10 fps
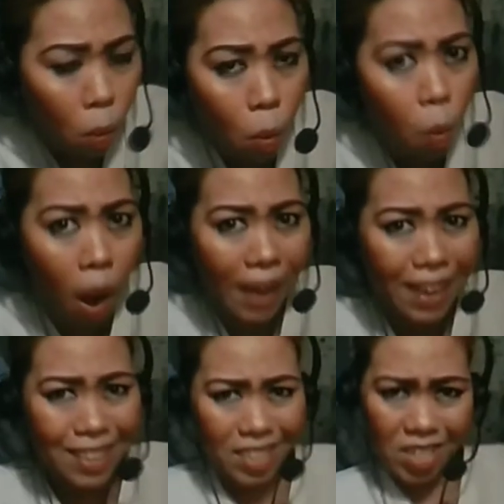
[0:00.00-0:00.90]
Why
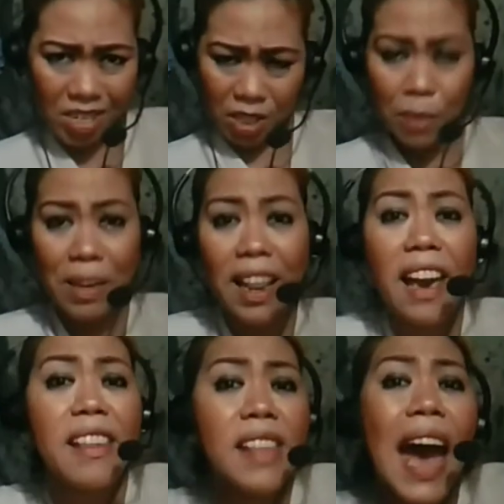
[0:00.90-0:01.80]
it turned to be
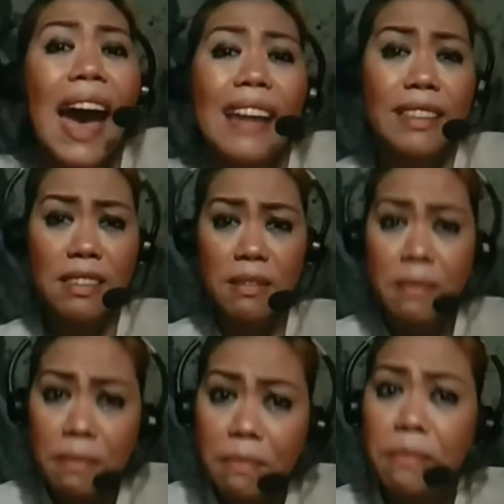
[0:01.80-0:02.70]
like that?
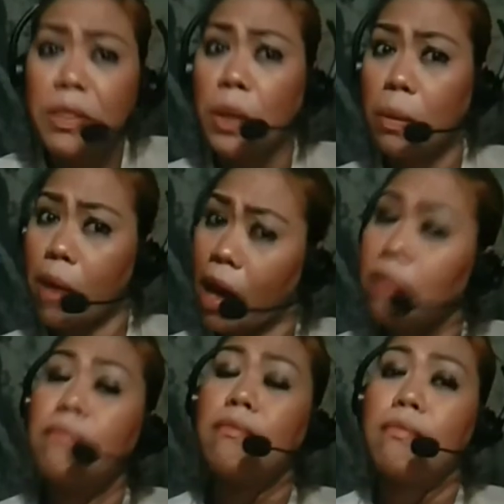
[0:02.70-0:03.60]

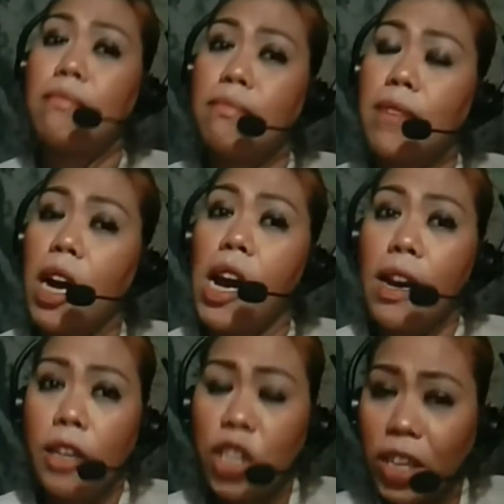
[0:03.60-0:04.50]
Well,
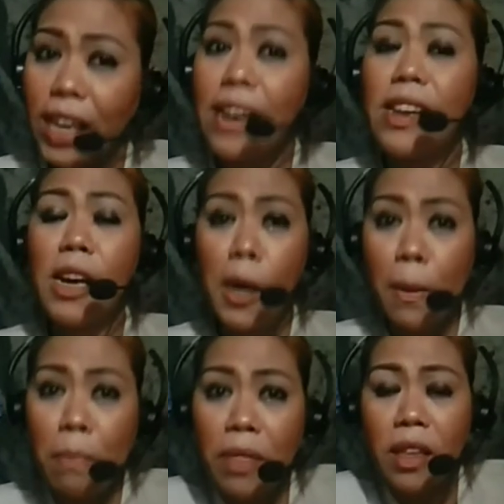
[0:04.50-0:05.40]
you
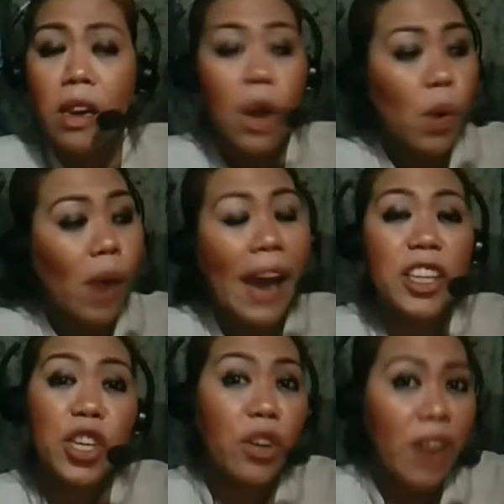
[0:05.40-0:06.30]
can
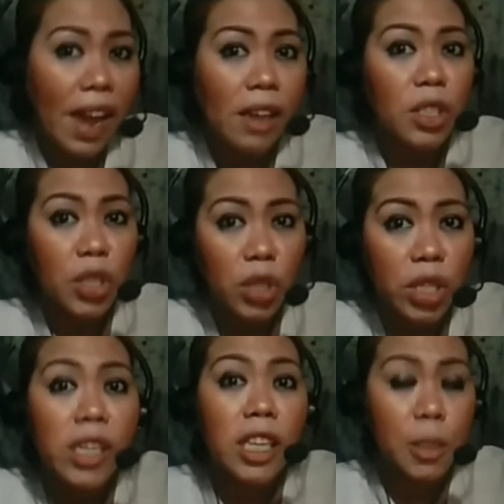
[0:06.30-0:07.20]
write your
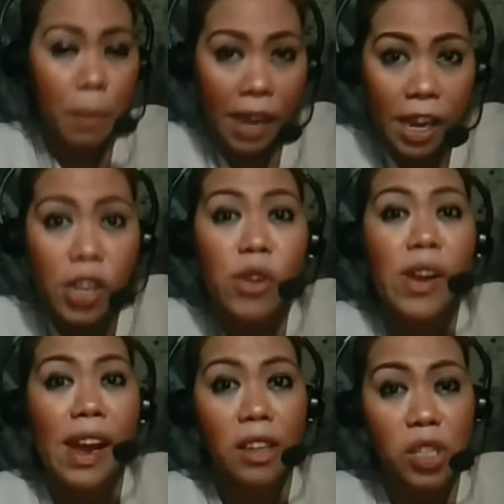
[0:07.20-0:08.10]
answer, explain your
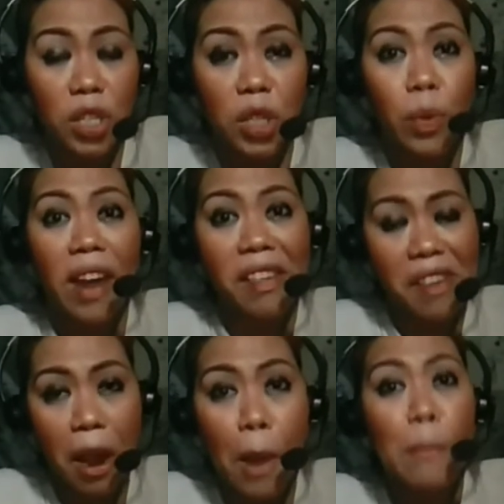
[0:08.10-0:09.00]
answers right
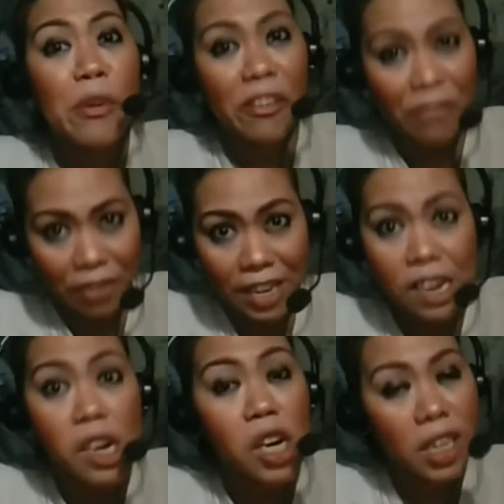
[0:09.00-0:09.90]
there
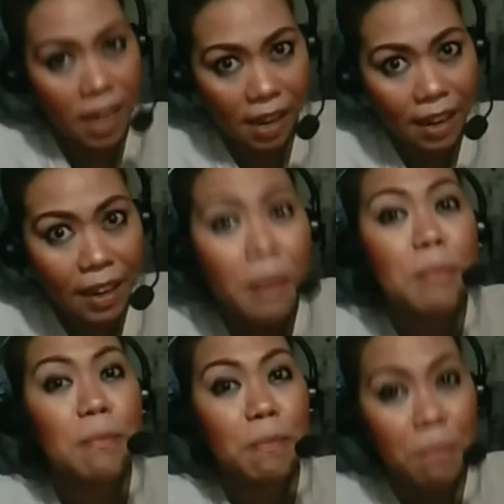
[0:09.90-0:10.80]
briefly, okay?
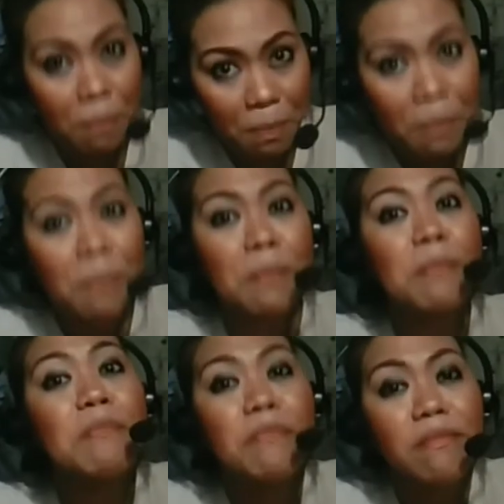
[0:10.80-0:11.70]

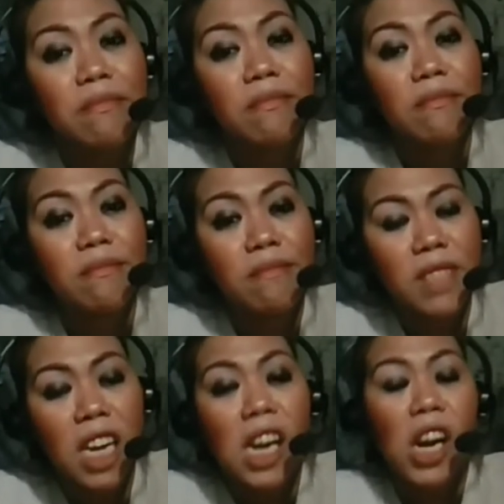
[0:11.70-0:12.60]

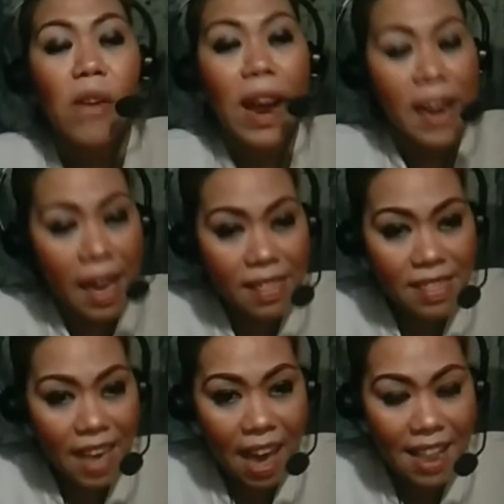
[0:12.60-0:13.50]
Right, and
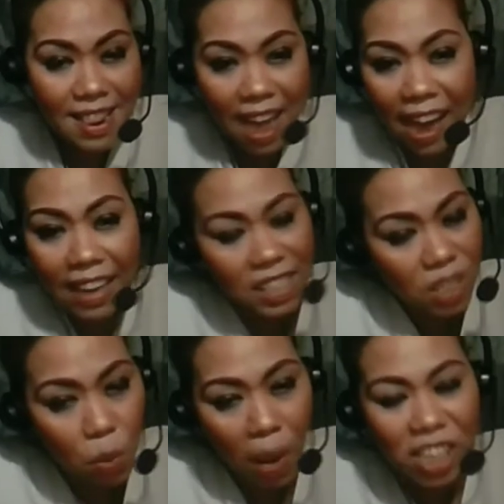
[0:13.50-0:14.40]
then
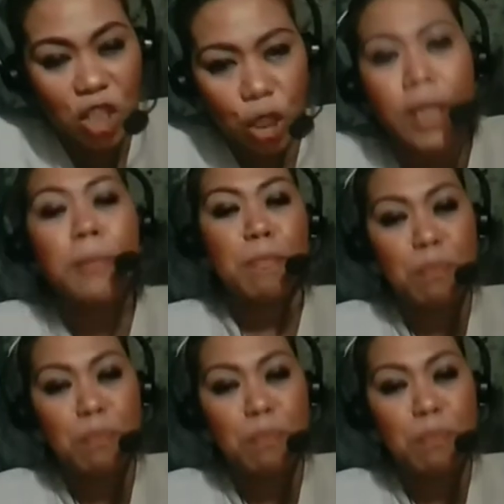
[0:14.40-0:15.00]
next question.